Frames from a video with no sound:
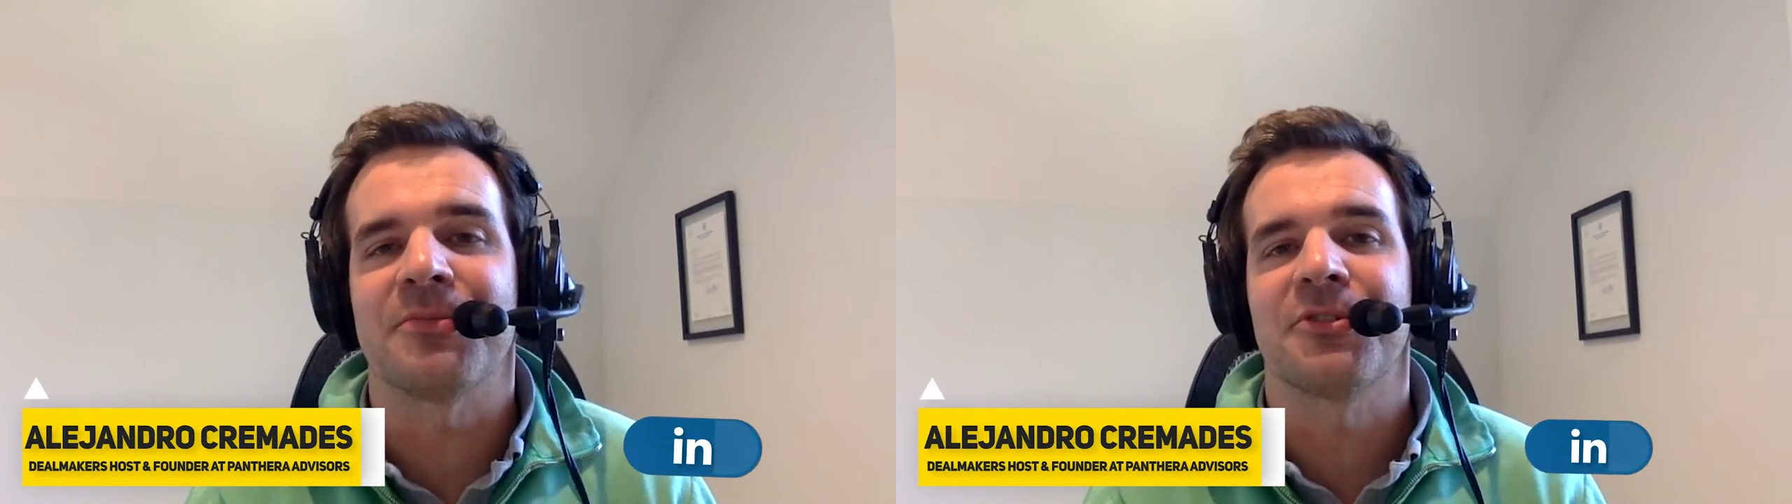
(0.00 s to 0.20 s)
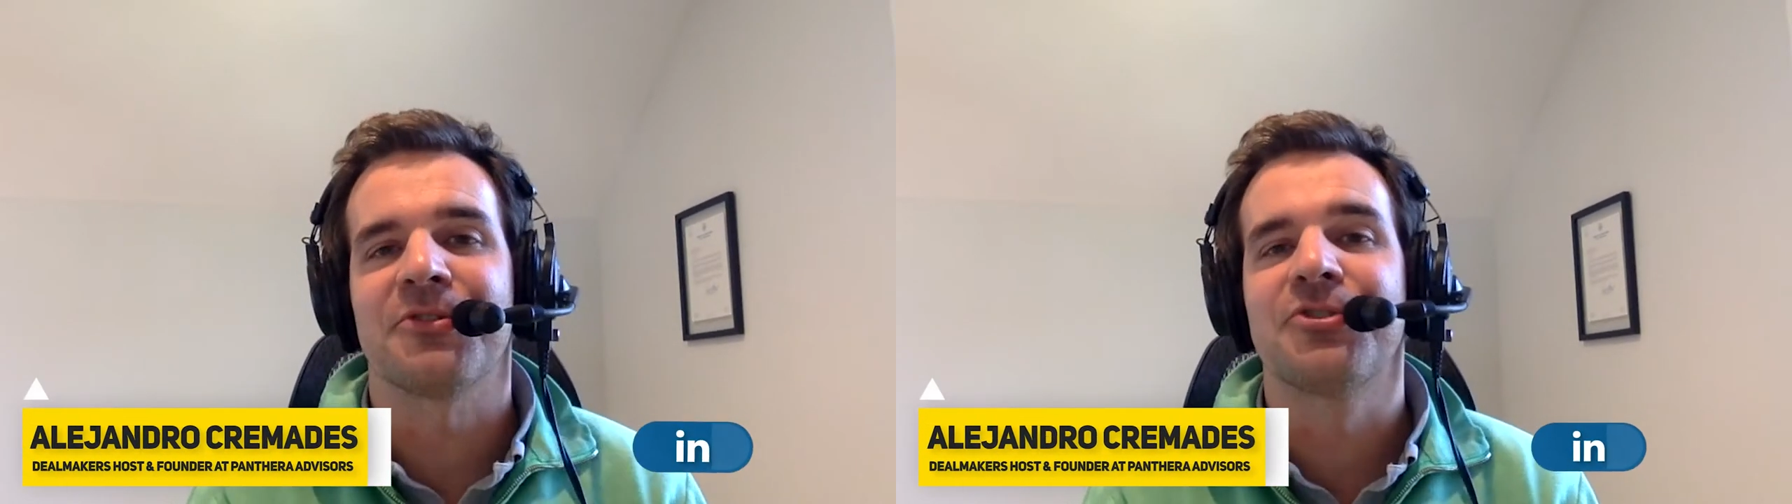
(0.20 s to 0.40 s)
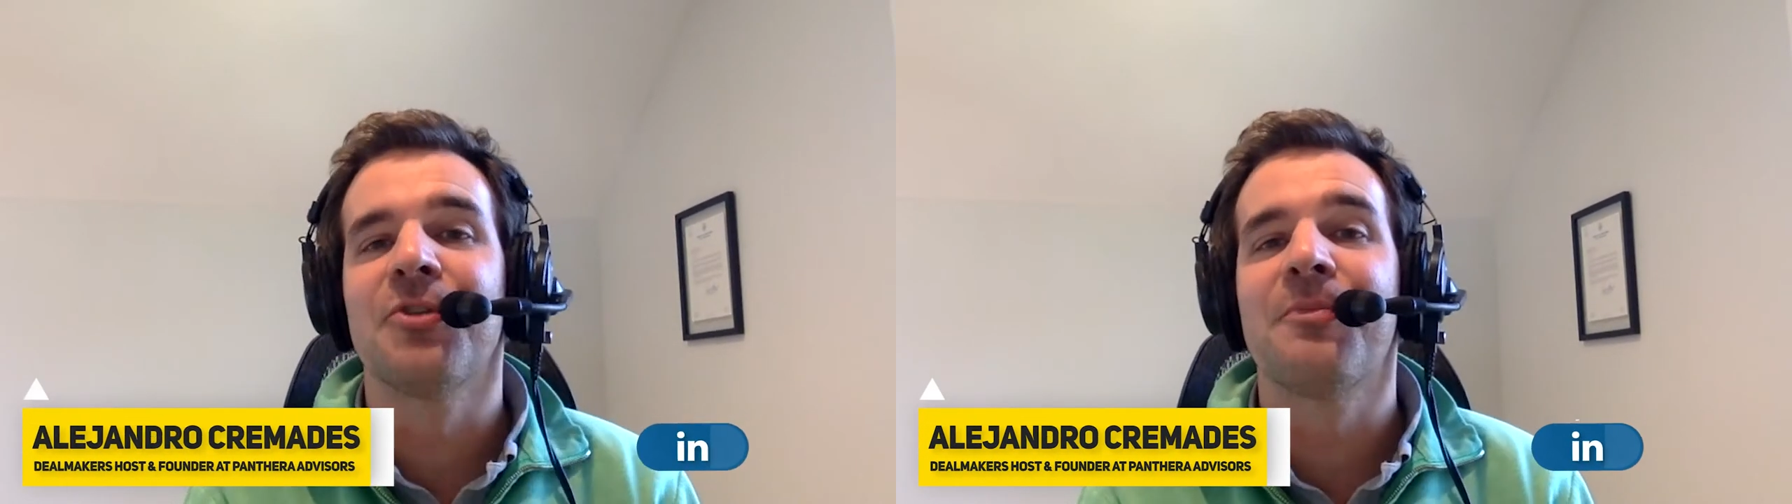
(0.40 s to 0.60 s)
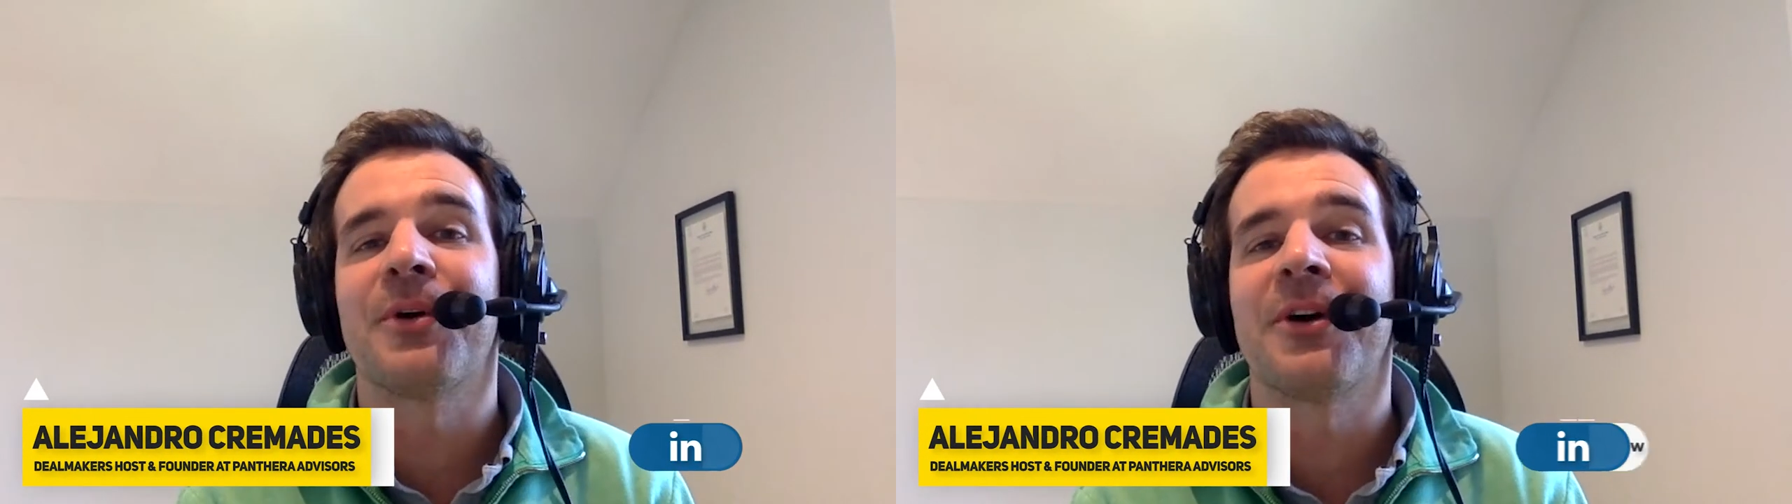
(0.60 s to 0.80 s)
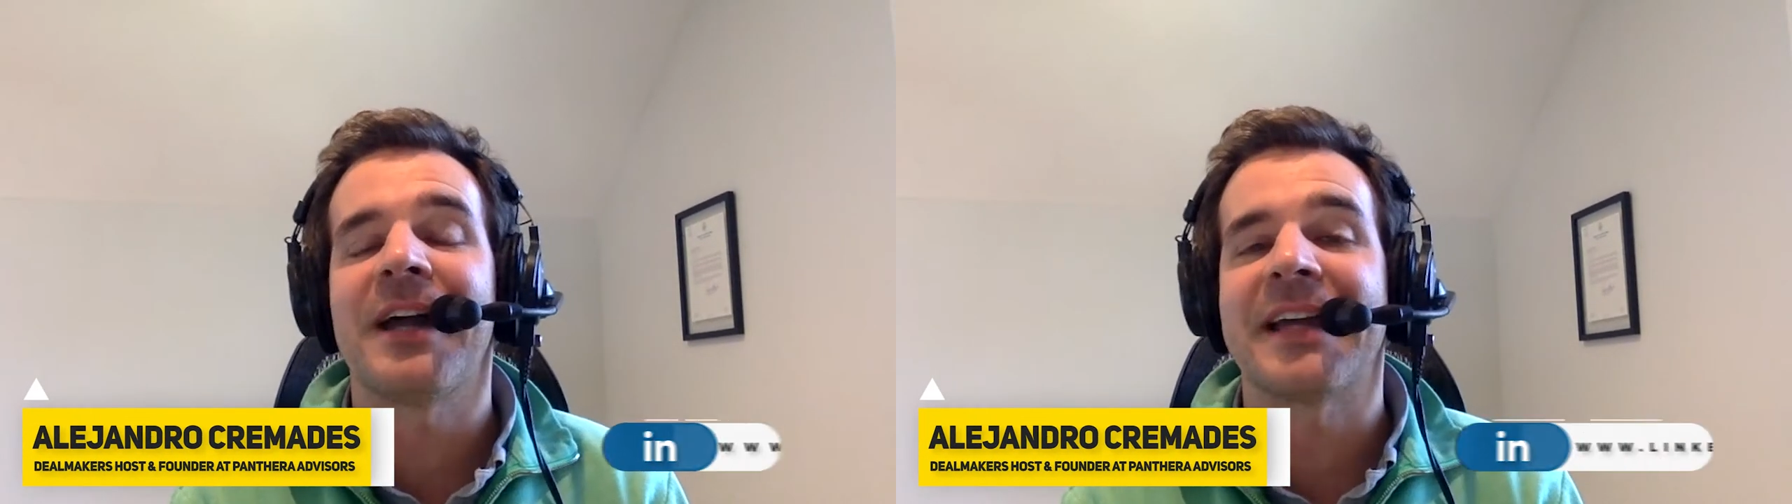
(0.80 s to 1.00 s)
So
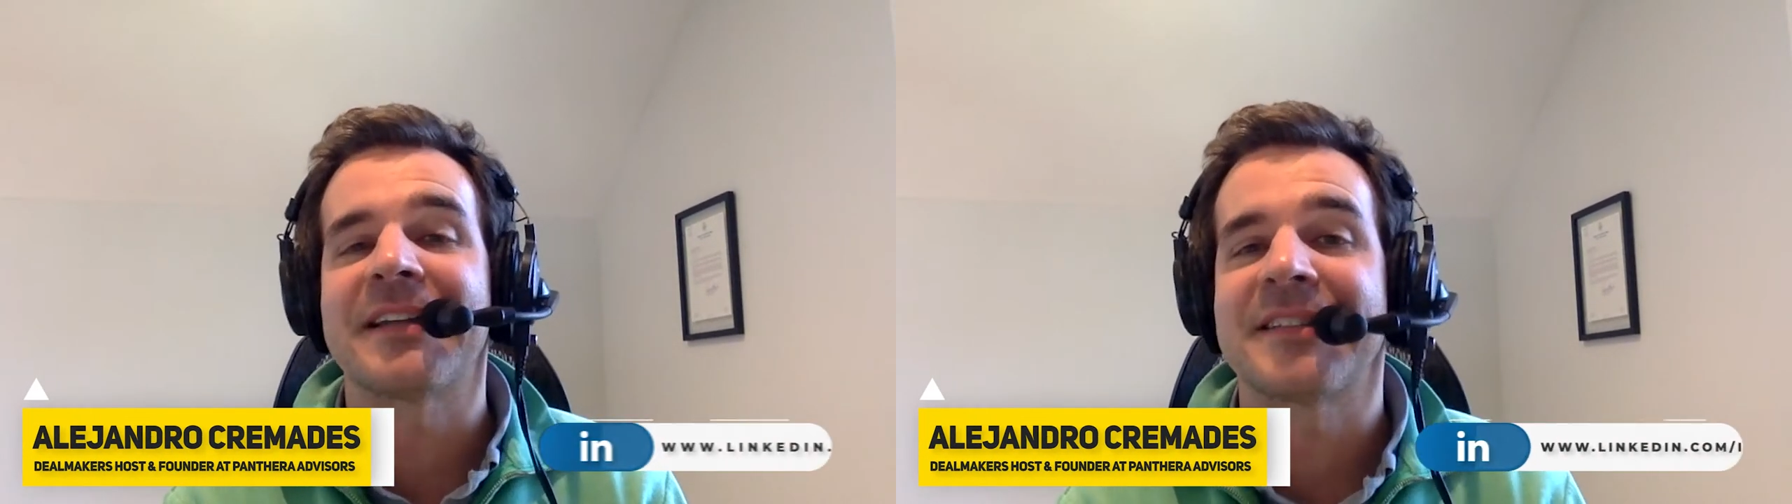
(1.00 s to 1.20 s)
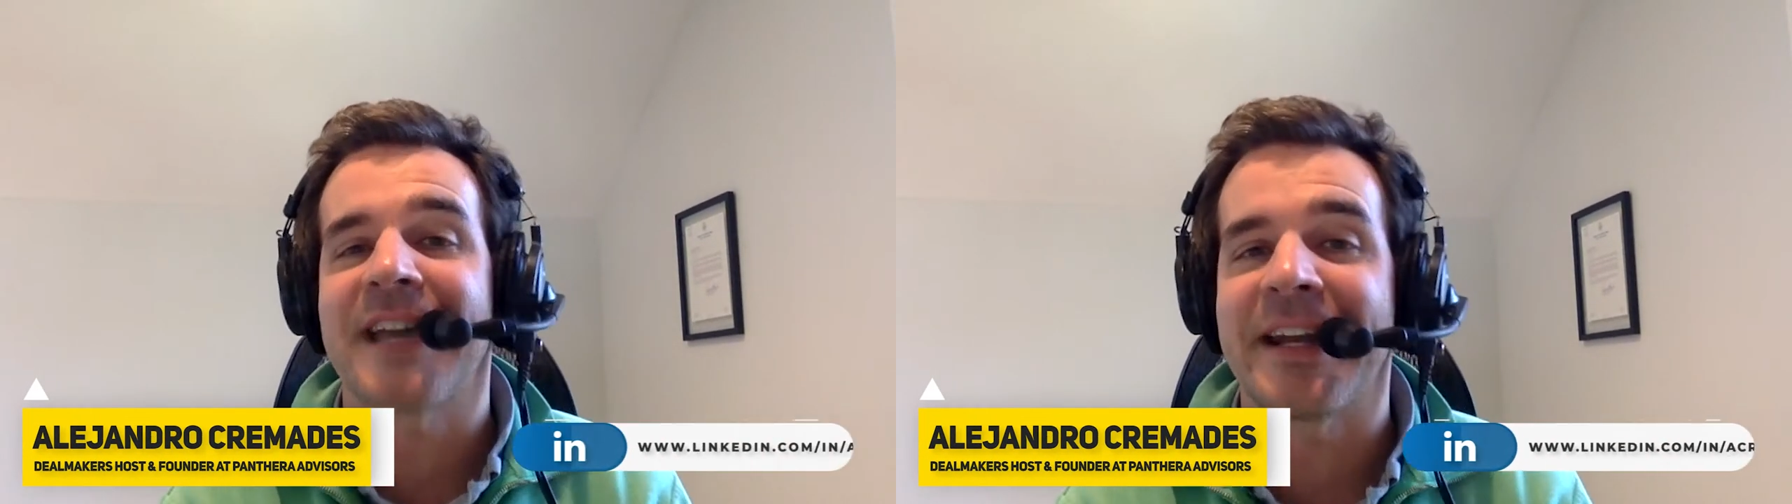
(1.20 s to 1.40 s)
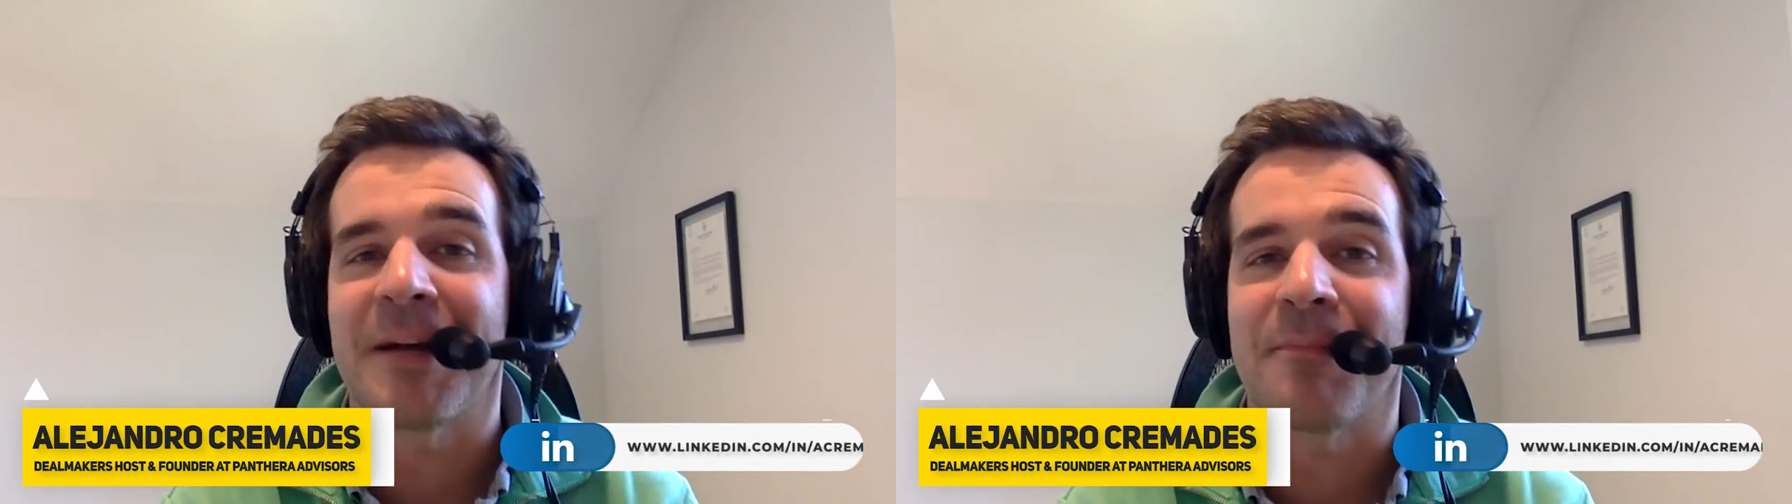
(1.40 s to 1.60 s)
super excited